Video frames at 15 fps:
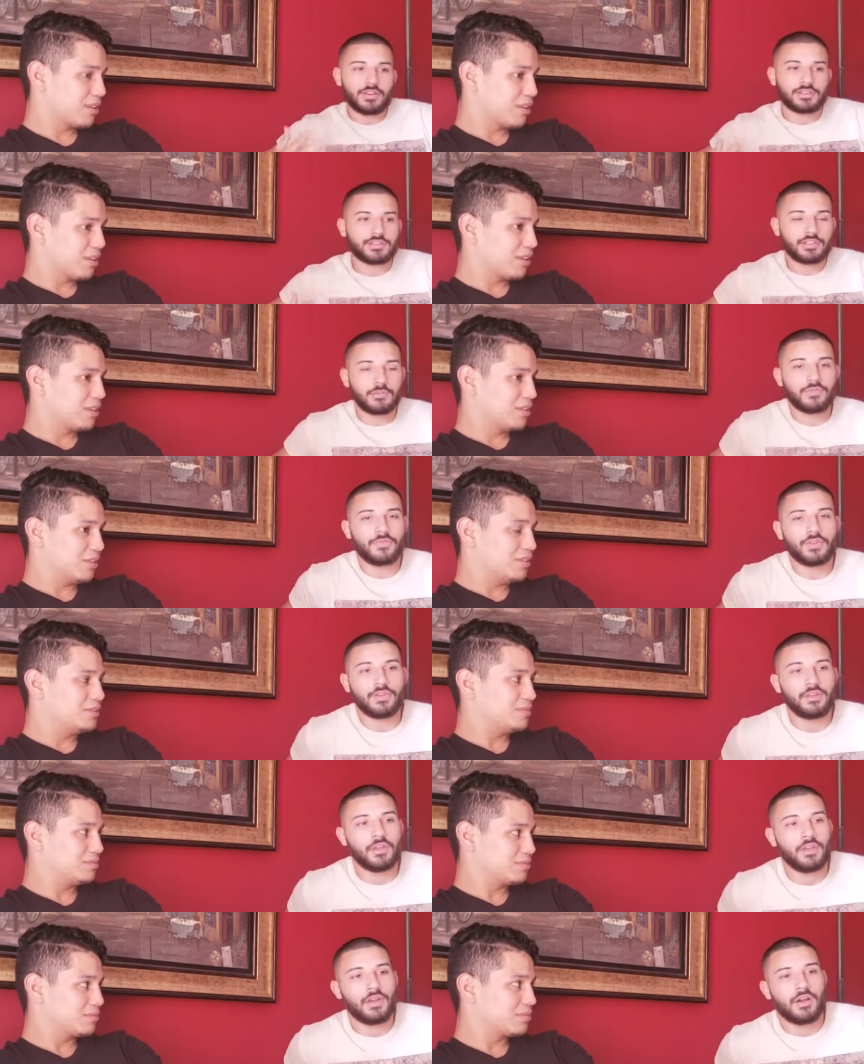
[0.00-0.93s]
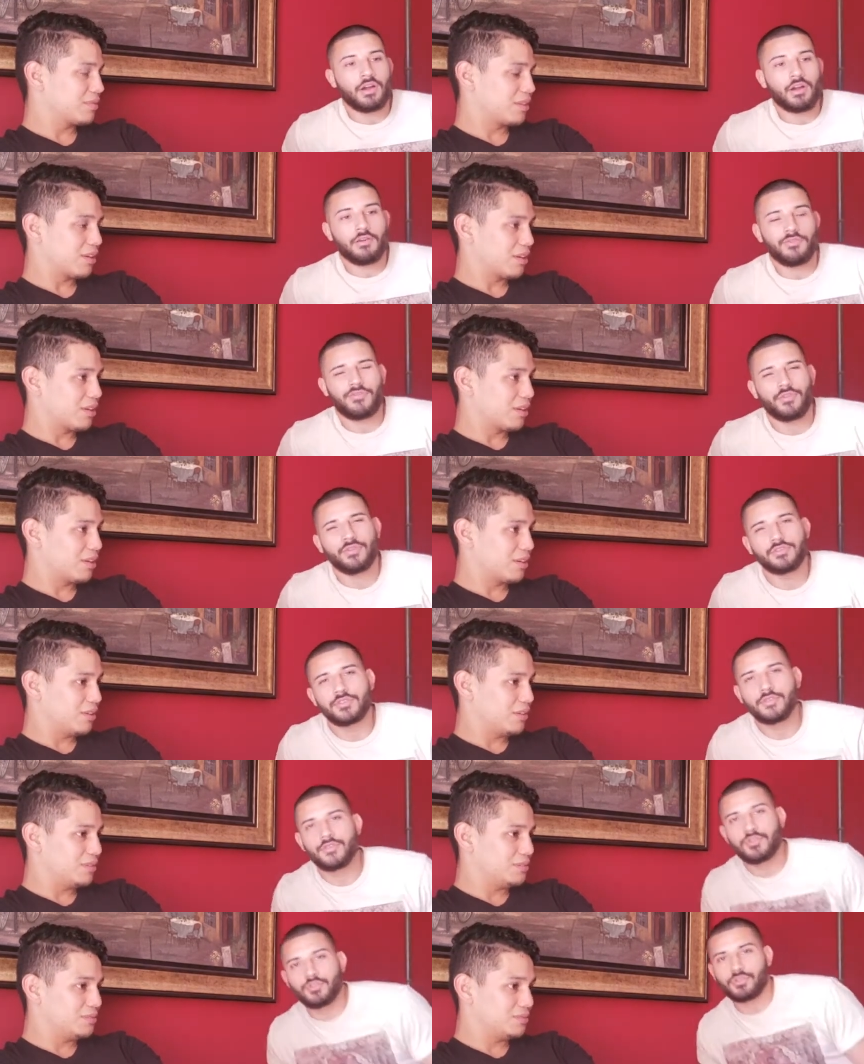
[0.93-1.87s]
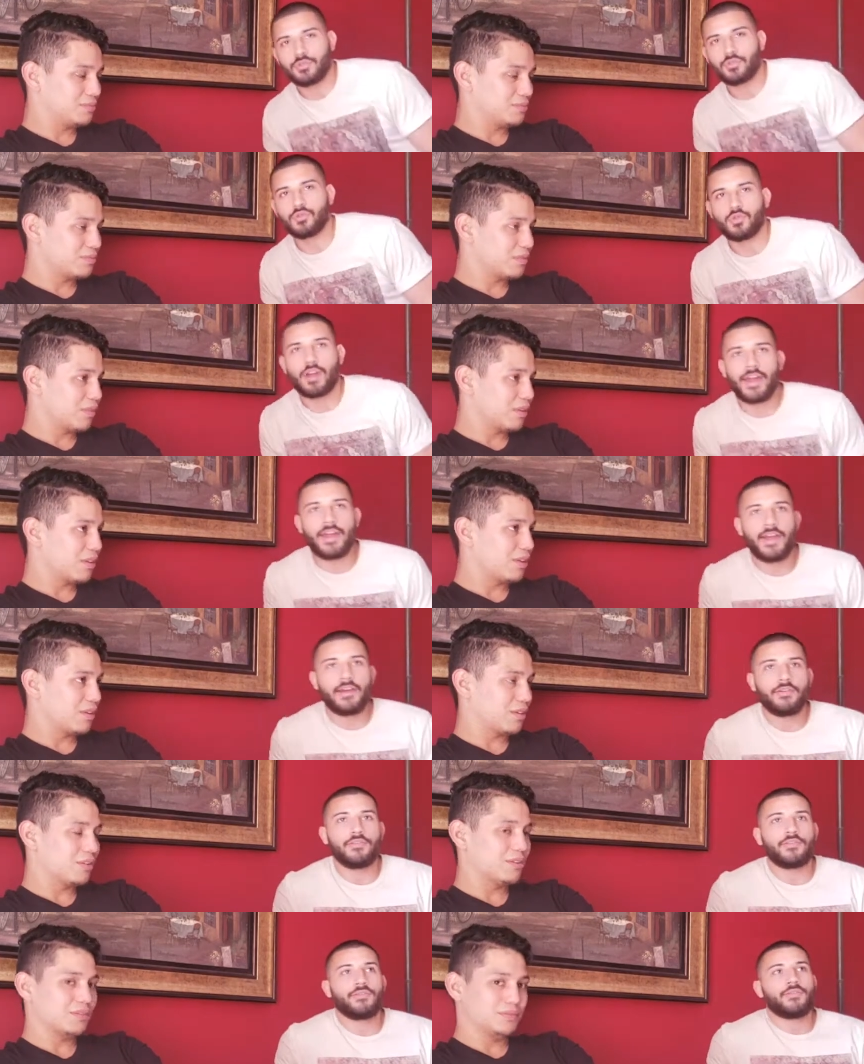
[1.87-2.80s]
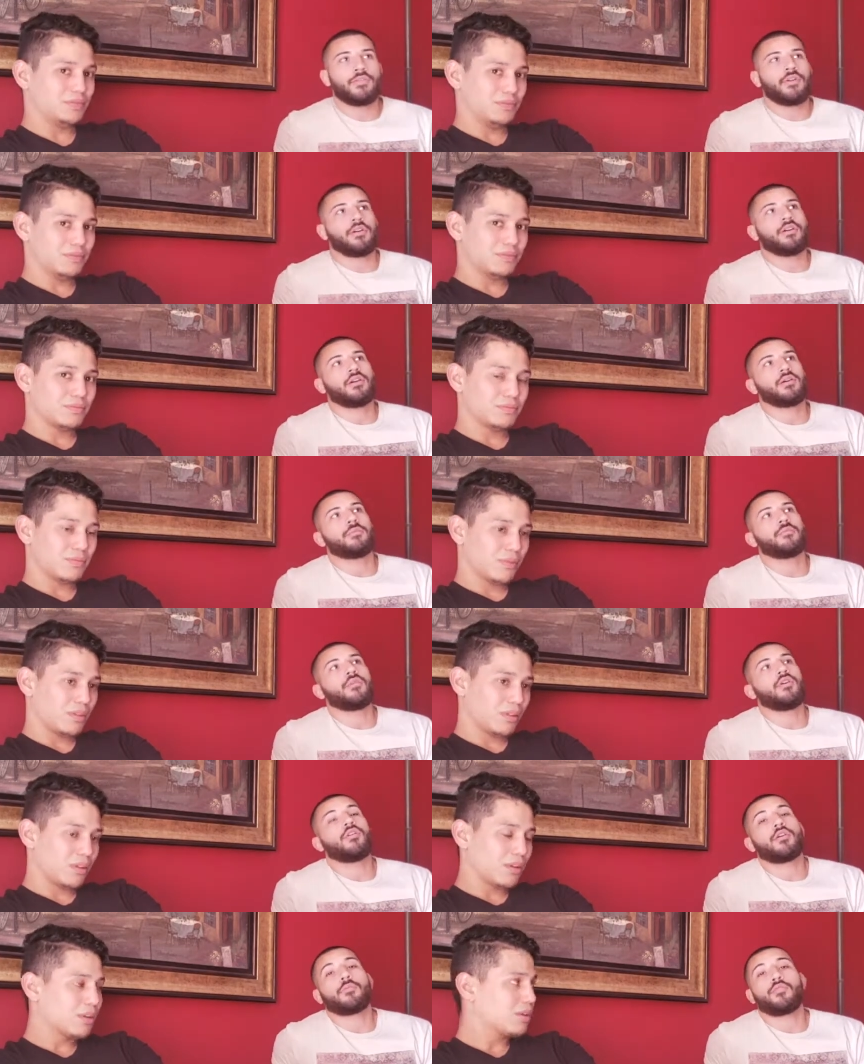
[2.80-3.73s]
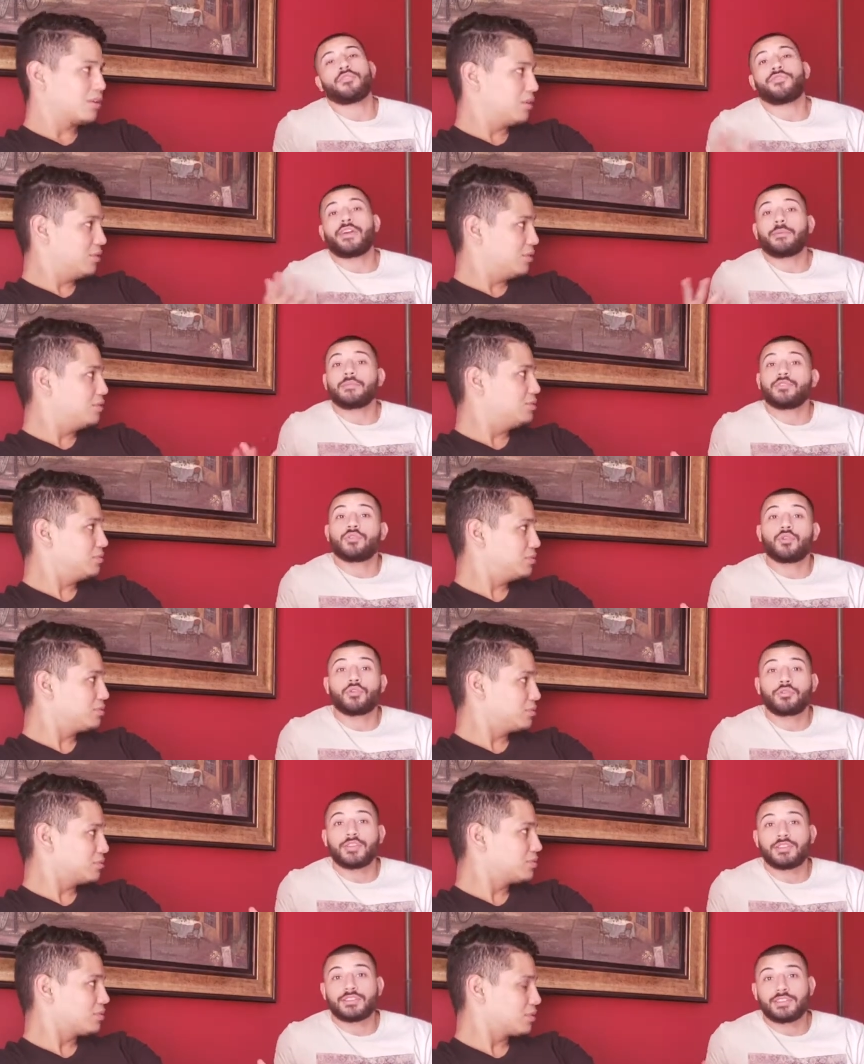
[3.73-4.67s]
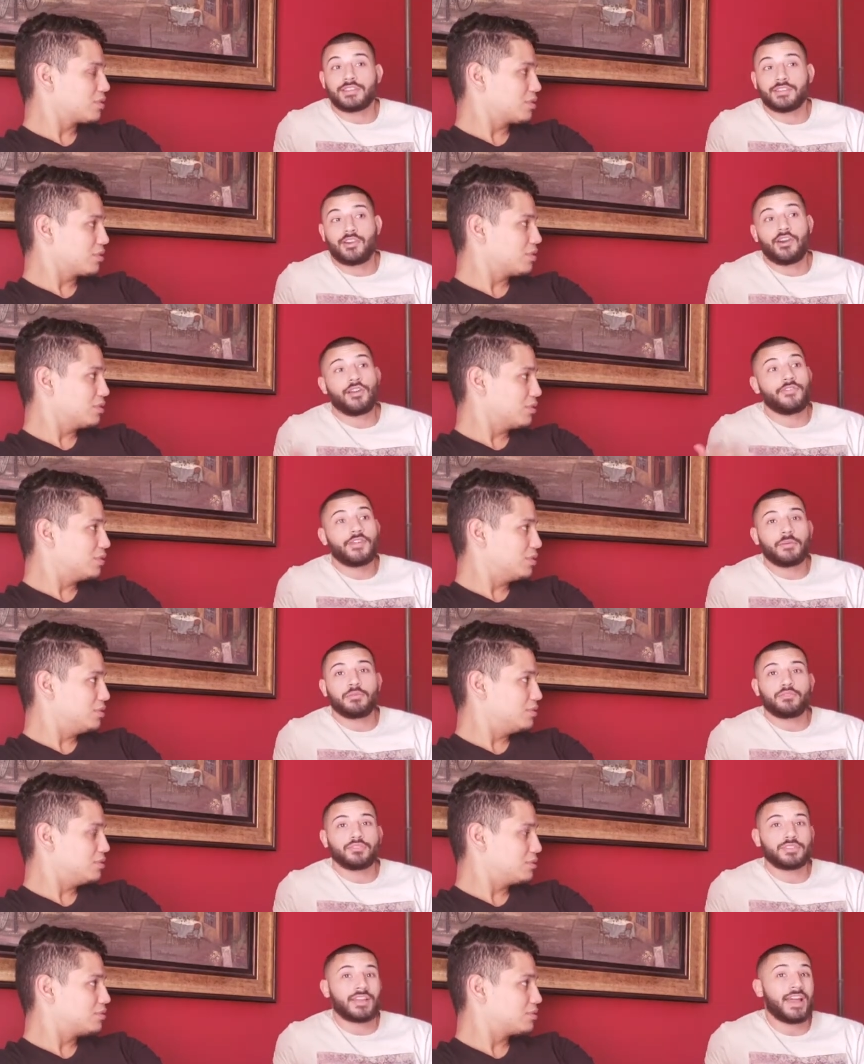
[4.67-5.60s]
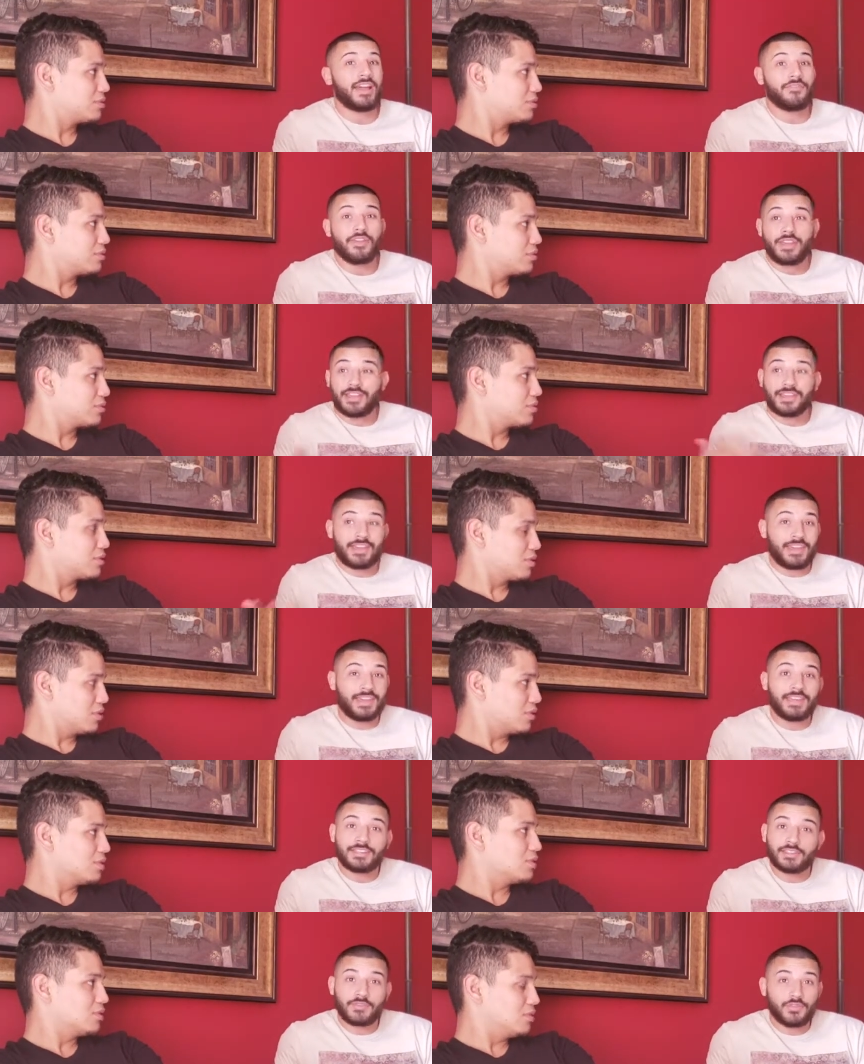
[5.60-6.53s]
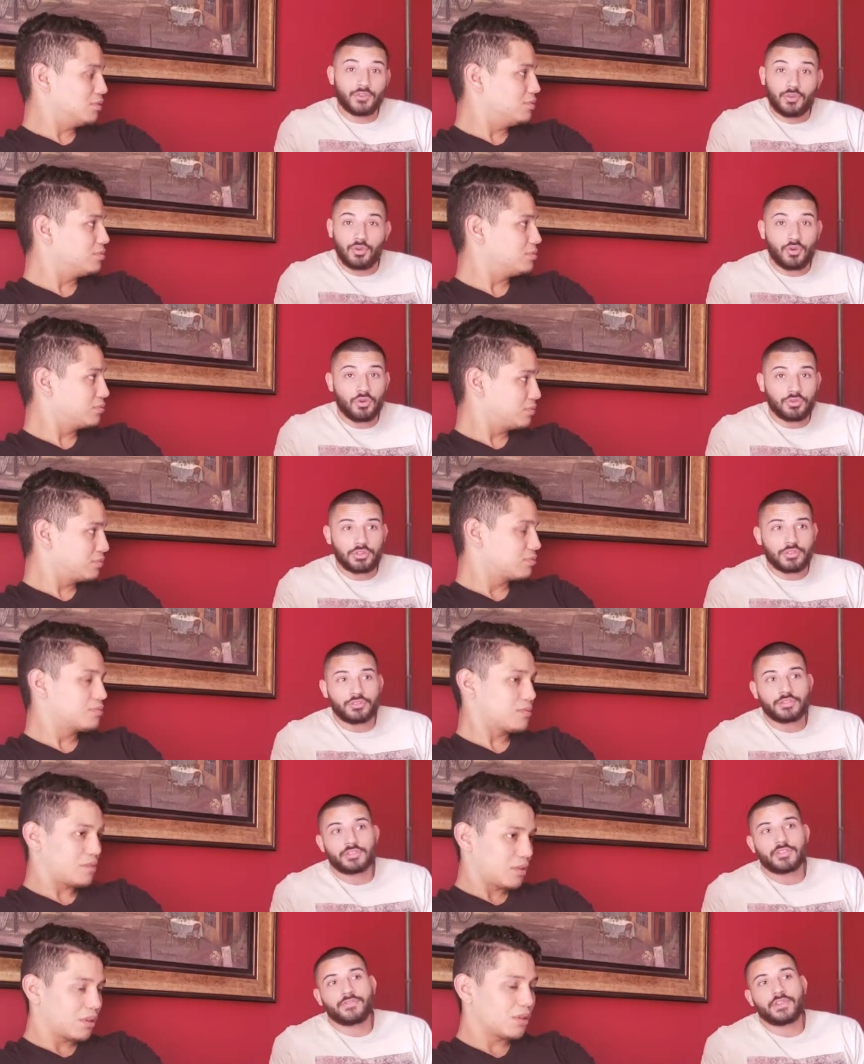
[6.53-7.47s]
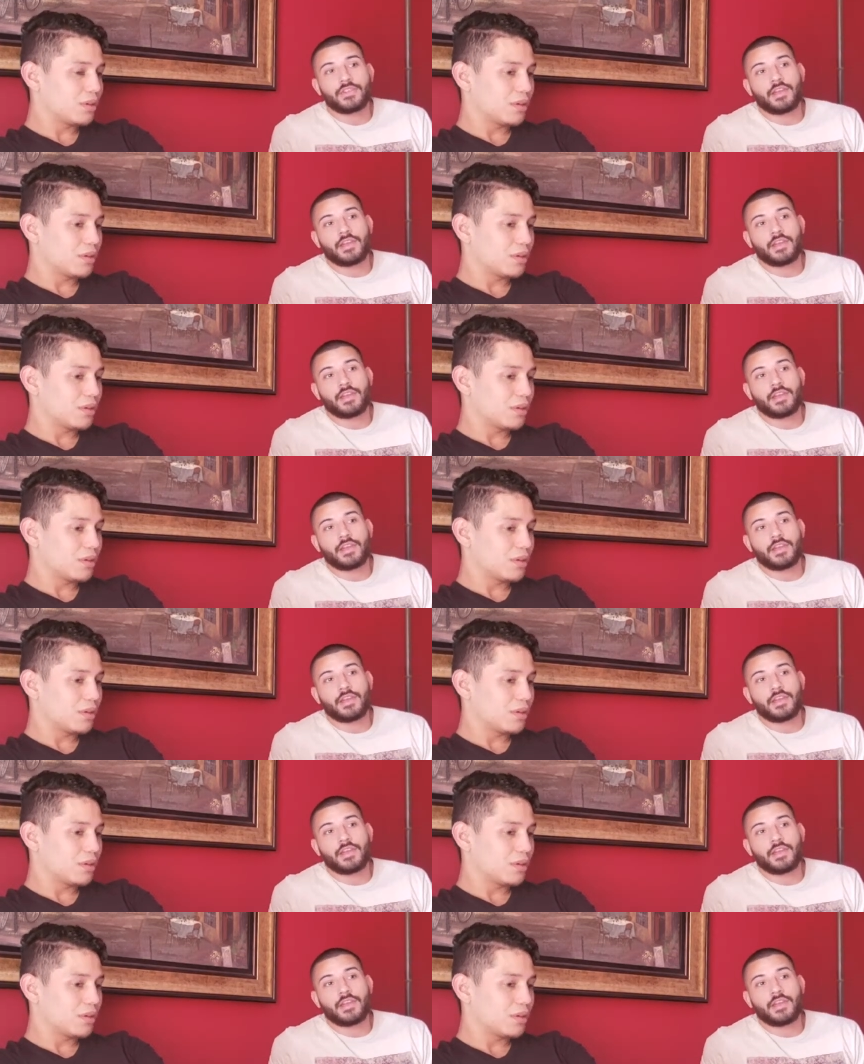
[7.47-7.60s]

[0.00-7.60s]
Speaker 1: some of it. Um, for those of you you know who have um, who are more family oriented, are family oriented, have kids of your own, you know stuff like